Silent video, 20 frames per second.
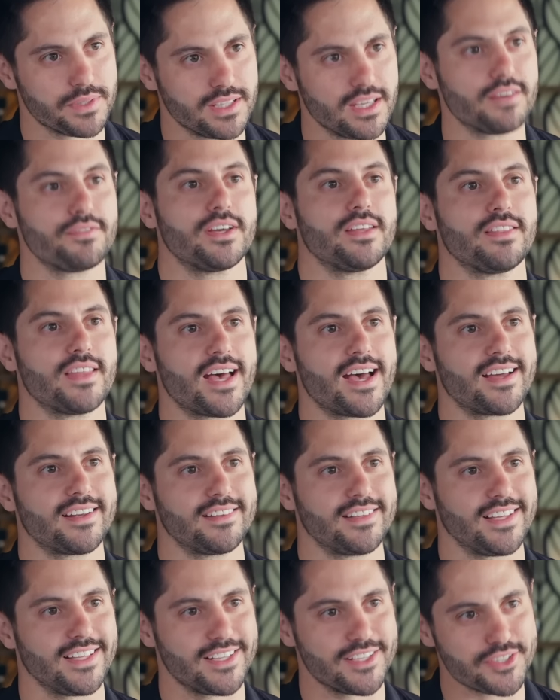given that
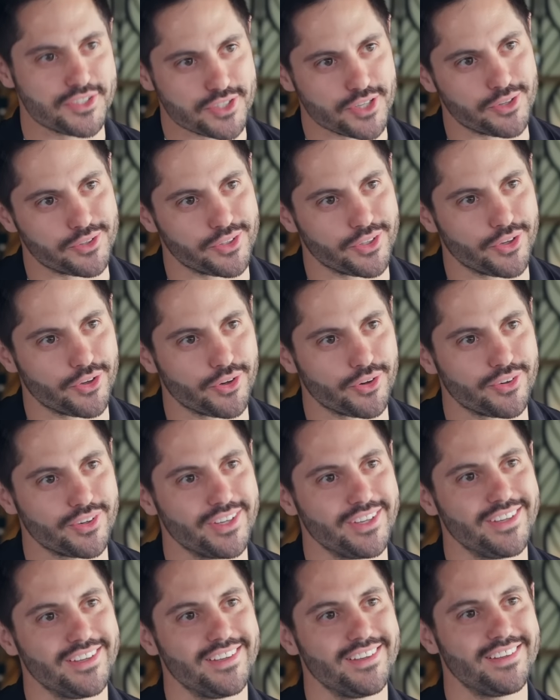it is so new,
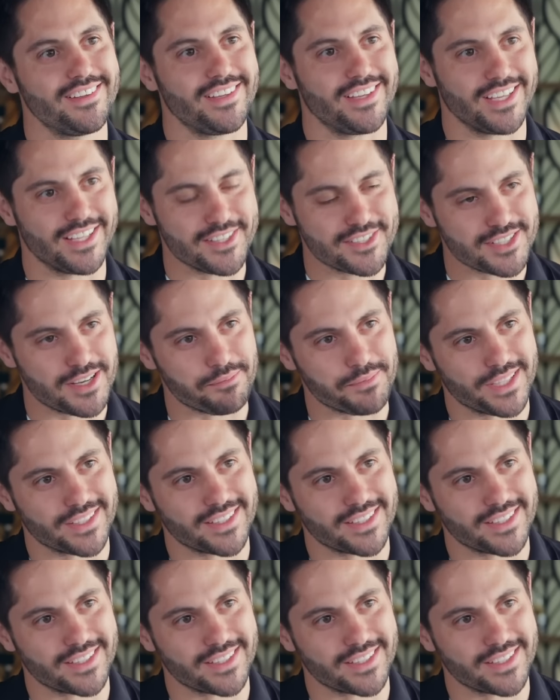in something